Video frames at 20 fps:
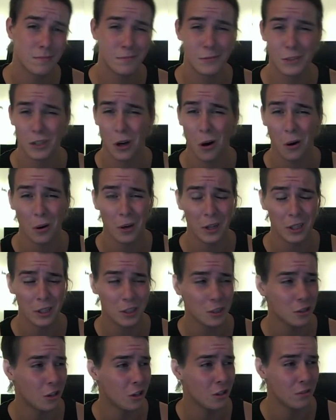
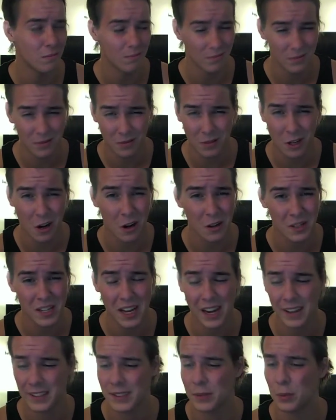tarnish on
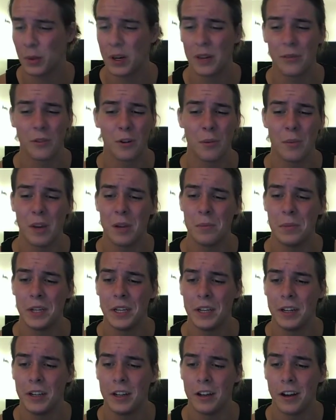contacts, whatever it may
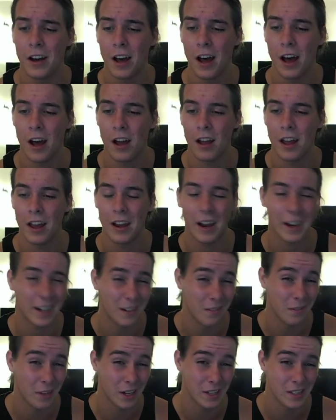be, and I
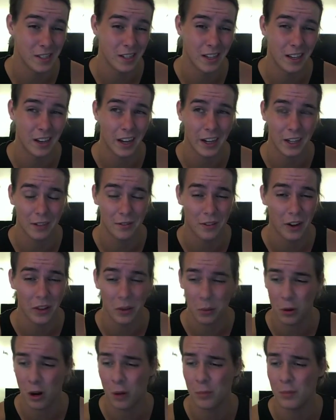can fix it, and I can find
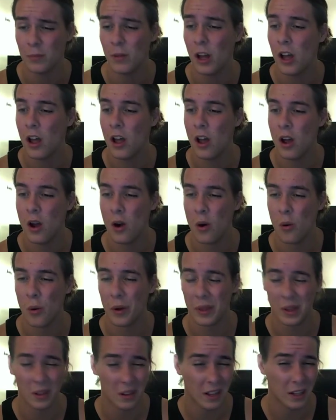the problem.
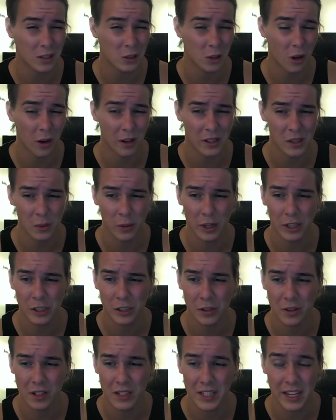With an electronic
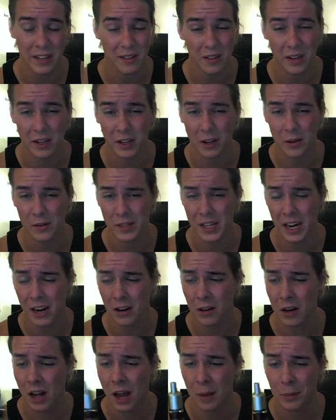switch, the day that it goes
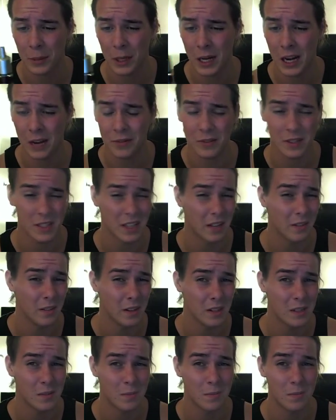out, I'm going to have to send
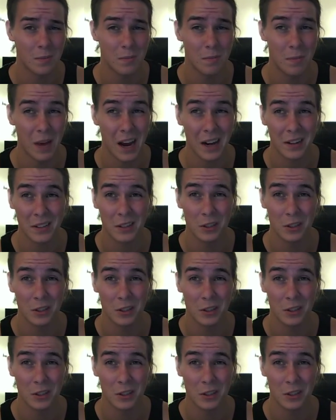this back to